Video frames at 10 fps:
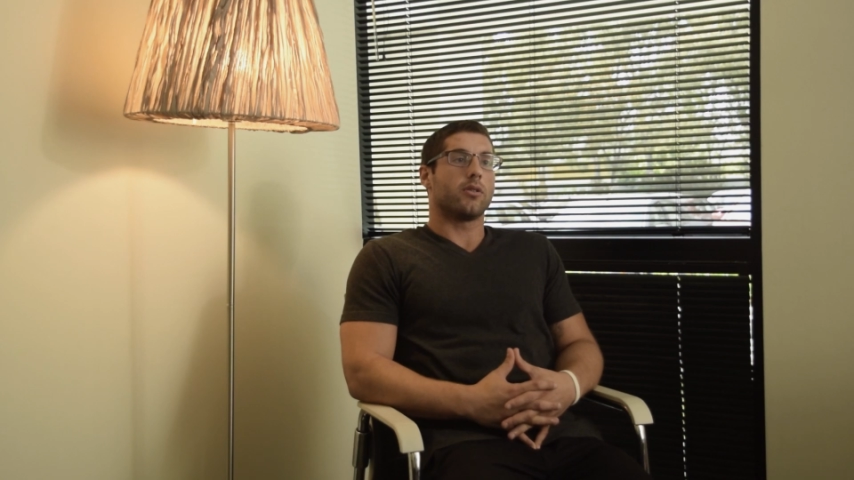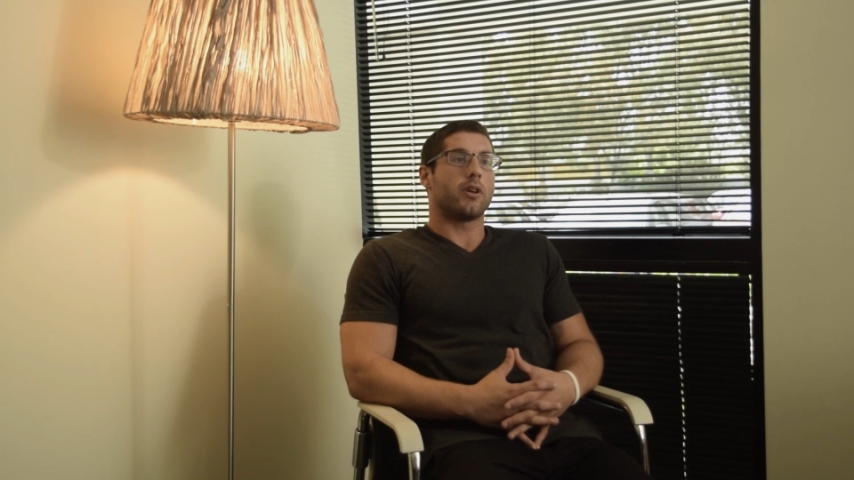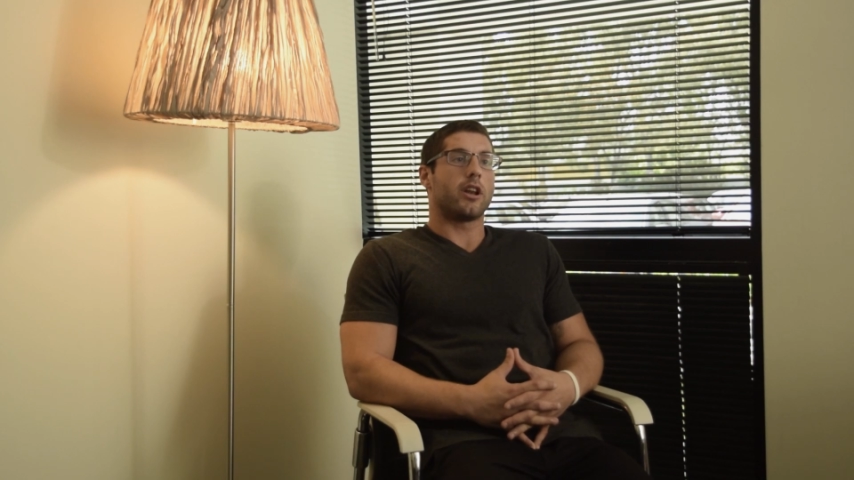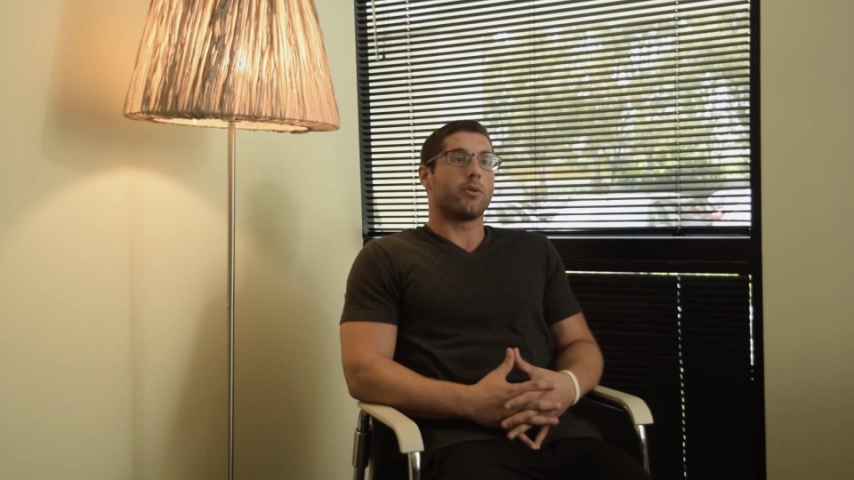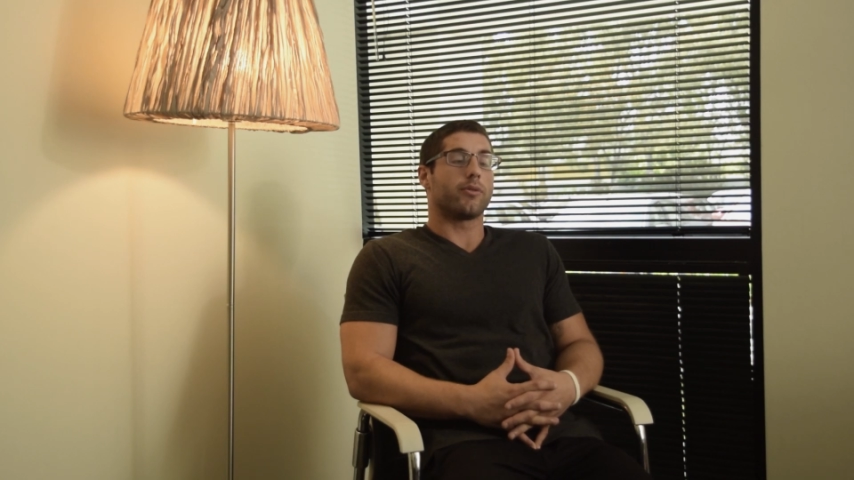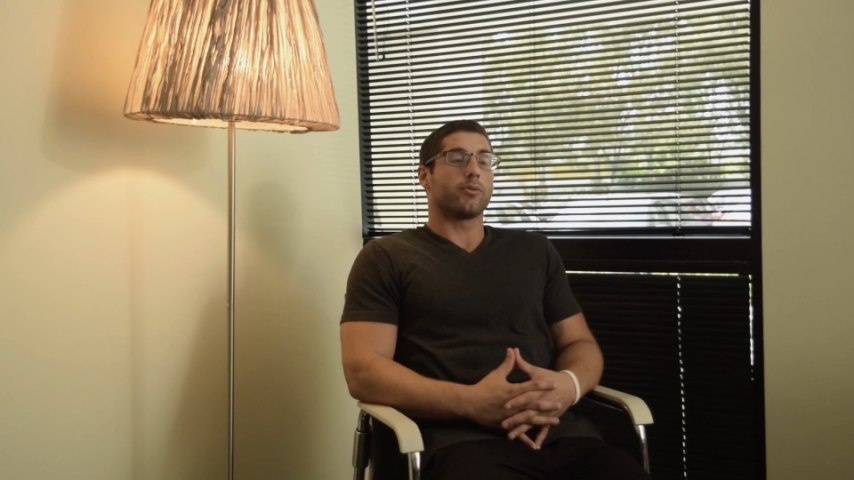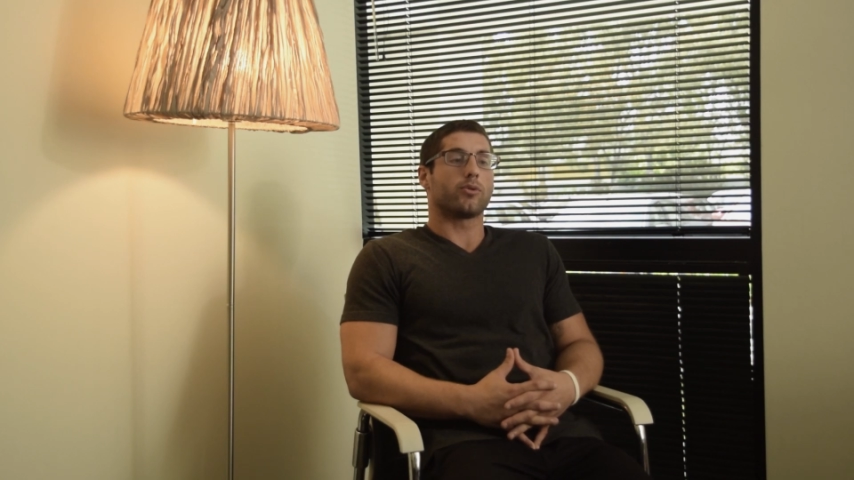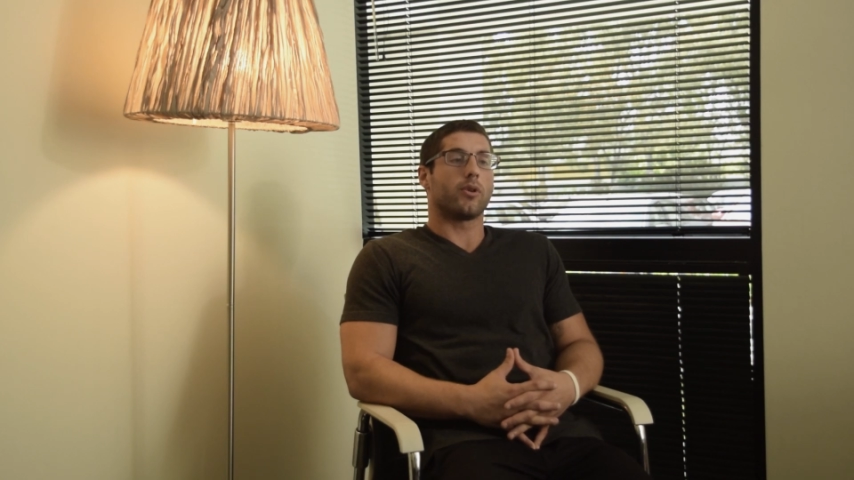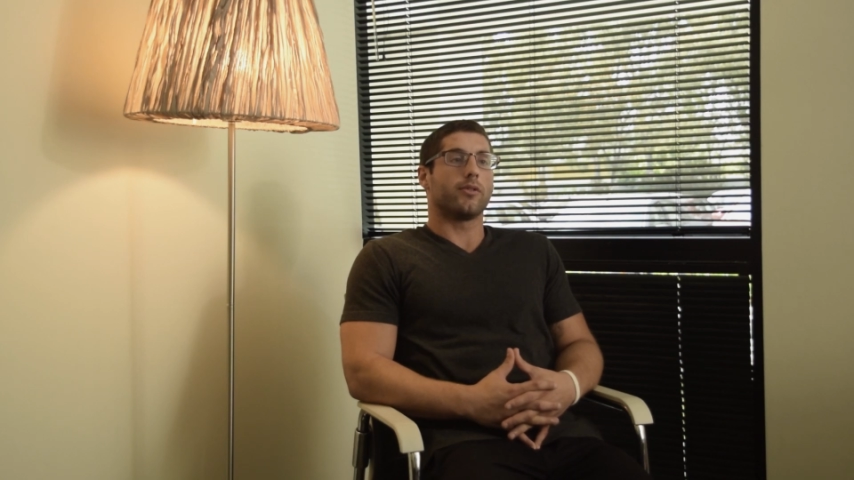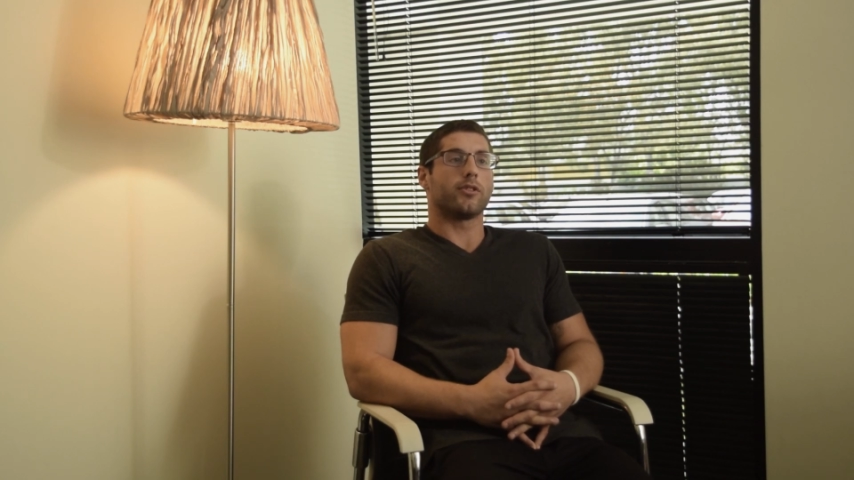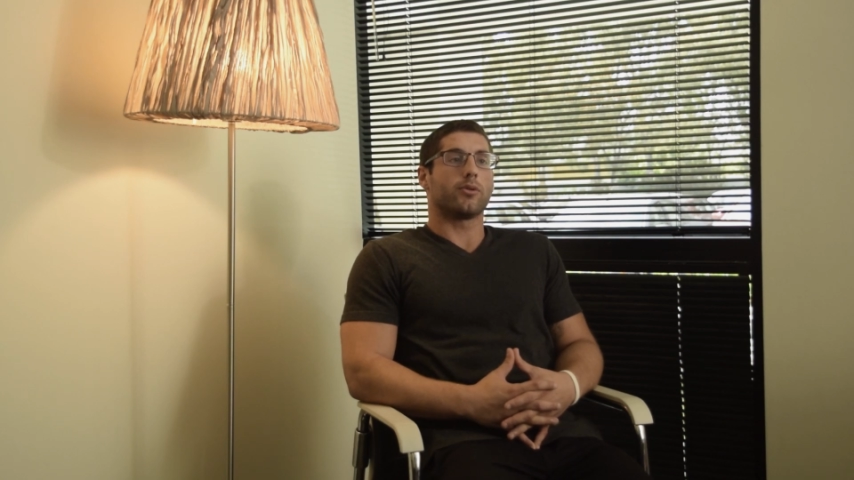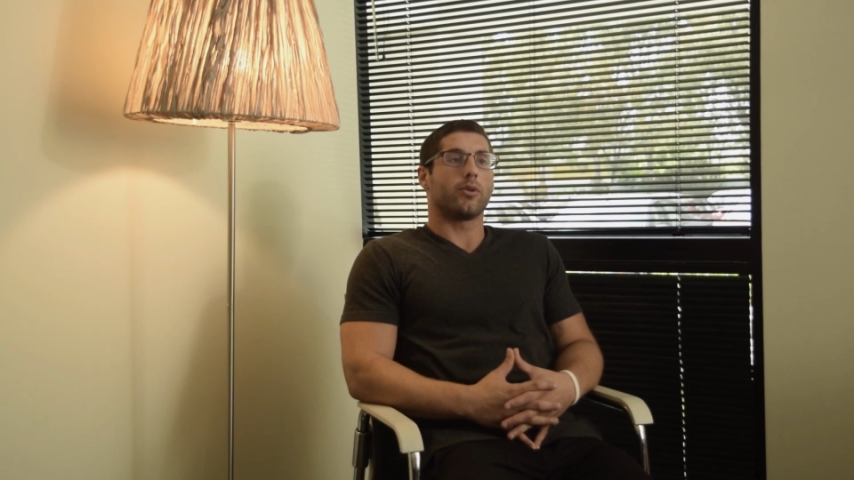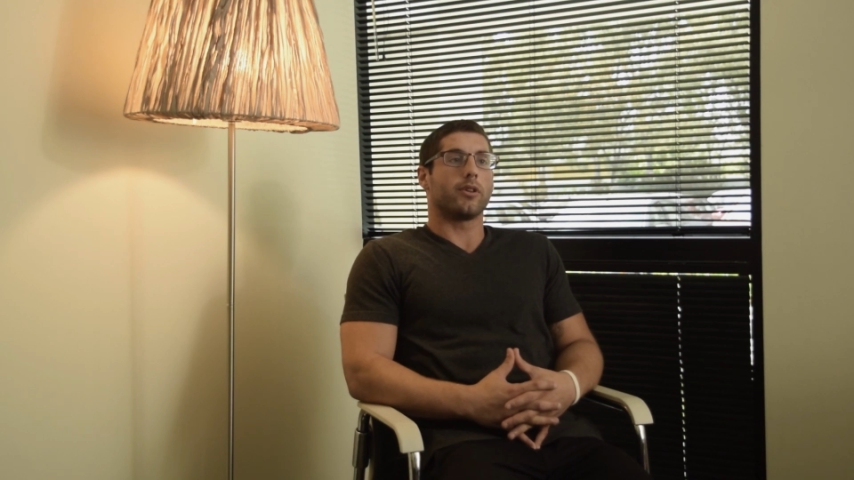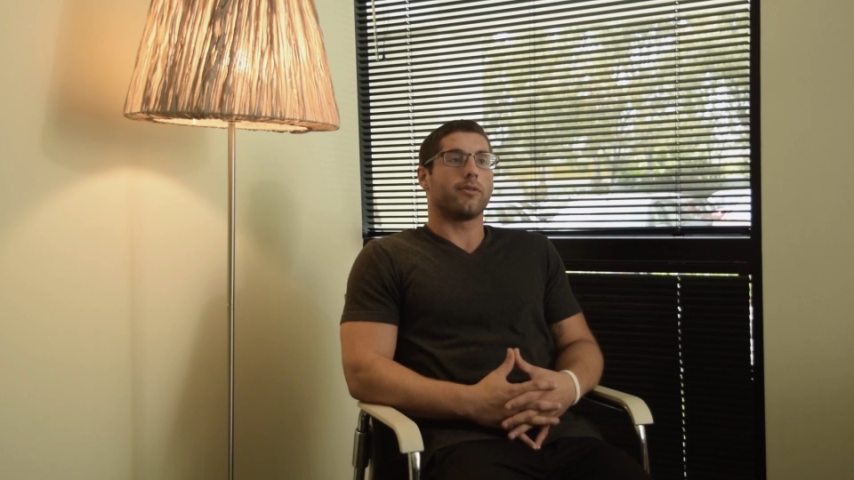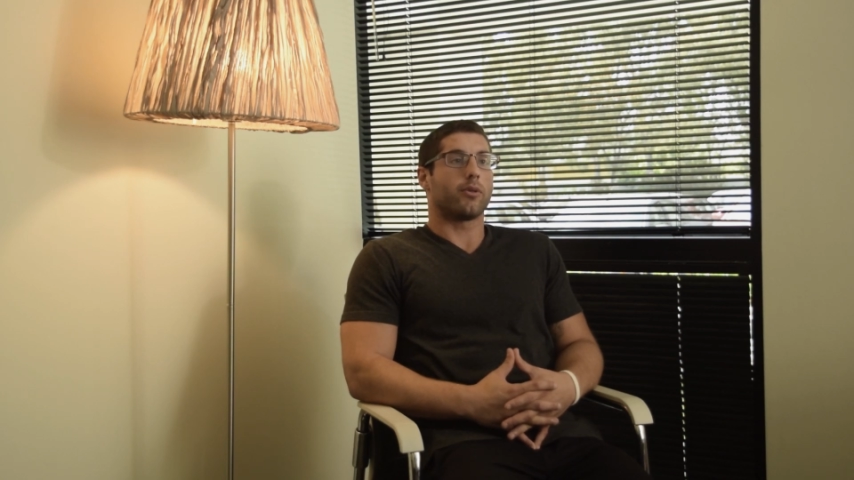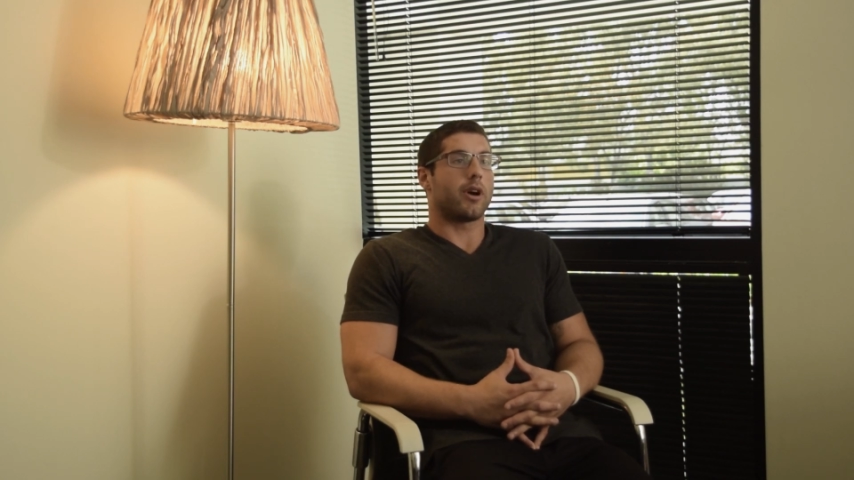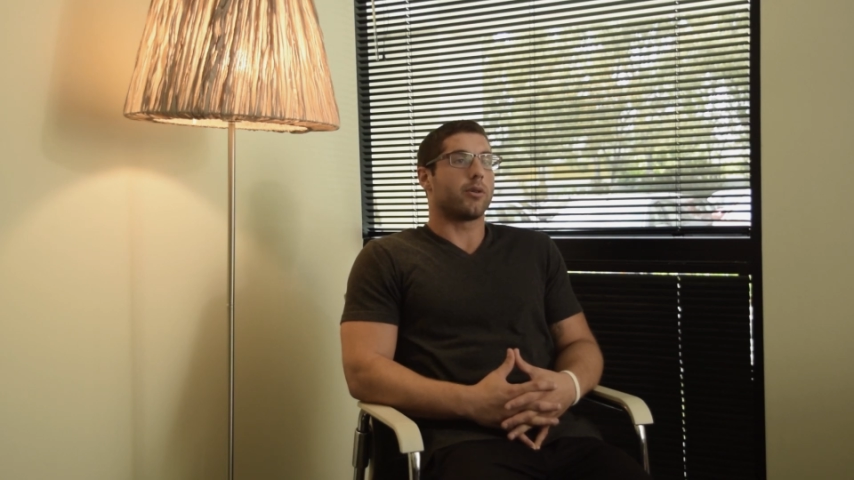anywhere from 12 to 24